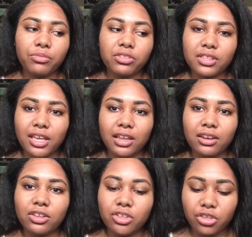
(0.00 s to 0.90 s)

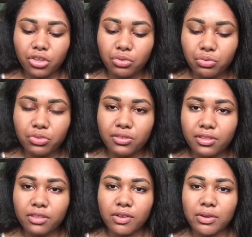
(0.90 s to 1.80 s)
skin use this